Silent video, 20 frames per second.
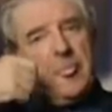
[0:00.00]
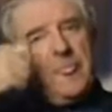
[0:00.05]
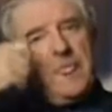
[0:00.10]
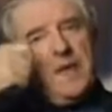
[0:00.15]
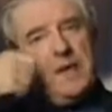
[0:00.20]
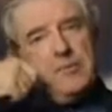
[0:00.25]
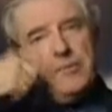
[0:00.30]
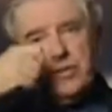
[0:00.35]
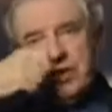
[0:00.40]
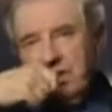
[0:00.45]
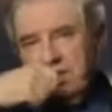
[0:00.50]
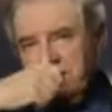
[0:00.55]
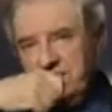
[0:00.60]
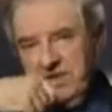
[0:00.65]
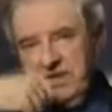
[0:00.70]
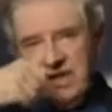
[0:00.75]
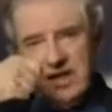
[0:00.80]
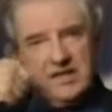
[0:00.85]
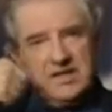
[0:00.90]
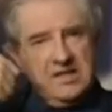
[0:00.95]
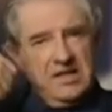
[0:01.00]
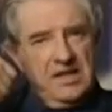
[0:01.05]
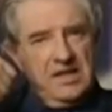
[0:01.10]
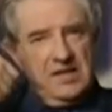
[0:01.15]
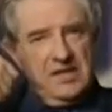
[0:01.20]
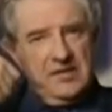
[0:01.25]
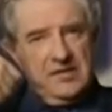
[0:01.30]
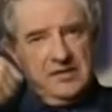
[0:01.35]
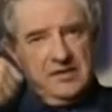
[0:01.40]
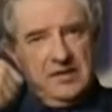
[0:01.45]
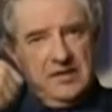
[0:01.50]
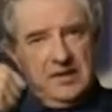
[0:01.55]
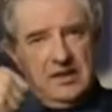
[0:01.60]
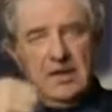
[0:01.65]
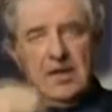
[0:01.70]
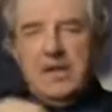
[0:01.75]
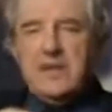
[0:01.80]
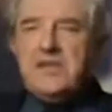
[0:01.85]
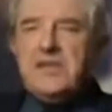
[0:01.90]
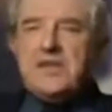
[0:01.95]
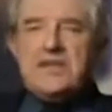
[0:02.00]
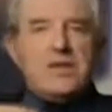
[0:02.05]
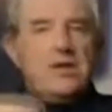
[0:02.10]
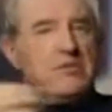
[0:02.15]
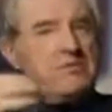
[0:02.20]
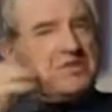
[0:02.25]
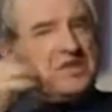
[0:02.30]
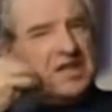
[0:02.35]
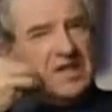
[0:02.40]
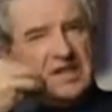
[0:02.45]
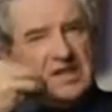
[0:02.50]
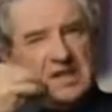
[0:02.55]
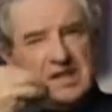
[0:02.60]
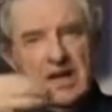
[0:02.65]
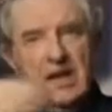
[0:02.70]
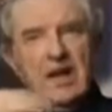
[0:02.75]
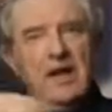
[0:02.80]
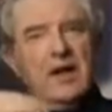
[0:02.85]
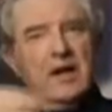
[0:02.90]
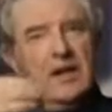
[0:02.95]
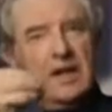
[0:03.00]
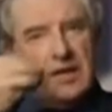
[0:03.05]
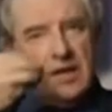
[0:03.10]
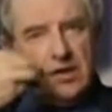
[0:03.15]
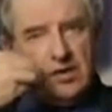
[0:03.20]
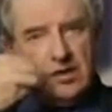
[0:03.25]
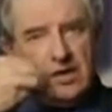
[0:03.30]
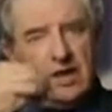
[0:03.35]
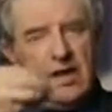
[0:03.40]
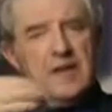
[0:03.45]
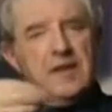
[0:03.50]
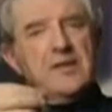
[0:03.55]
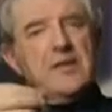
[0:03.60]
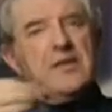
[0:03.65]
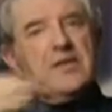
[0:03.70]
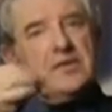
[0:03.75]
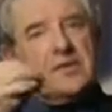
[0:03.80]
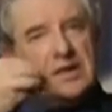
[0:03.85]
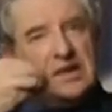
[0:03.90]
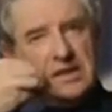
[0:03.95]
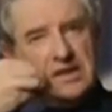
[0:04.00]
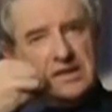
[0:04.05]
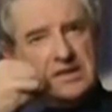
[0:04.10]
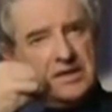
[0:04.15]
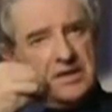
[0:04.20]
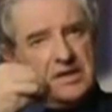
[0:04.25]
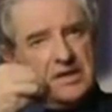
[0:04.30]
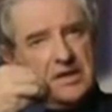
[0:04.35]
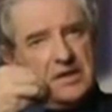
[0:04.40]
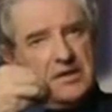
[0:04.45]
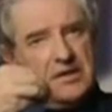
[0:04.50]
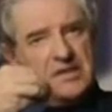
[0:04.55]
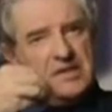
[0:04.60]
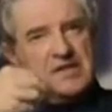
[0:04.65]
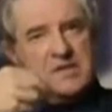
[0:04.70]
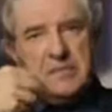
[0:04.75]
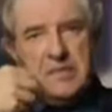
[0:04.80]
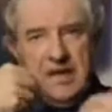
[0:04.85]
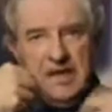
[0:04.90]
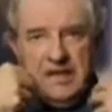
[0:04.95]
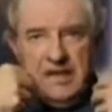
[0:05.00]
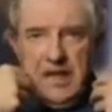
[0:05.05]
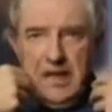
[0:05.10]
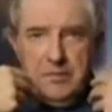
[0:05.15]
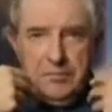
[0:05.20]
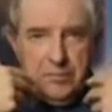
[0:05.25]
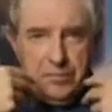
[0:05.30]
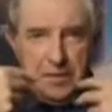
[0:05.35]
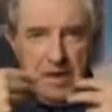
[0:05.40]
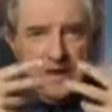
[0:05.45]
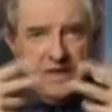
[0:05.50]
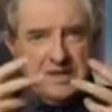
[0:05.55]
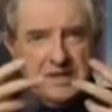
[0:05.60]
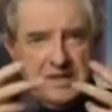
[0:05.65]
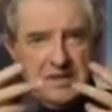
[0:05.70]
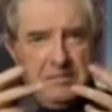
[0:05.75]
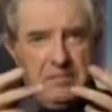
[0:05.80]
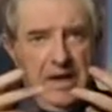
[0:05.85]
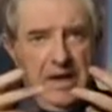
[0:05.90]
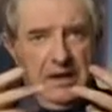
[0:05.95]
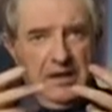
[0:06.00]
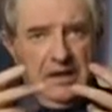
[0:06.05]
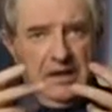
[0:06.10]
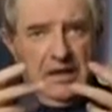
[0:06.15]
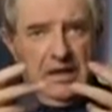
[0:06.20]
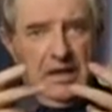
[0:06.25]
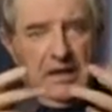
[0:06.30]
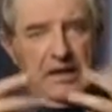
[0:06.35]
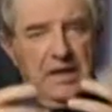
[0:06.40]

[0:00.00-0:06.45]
they brush their teeth, they don't eat garlic or other things that are going to make their breath smell,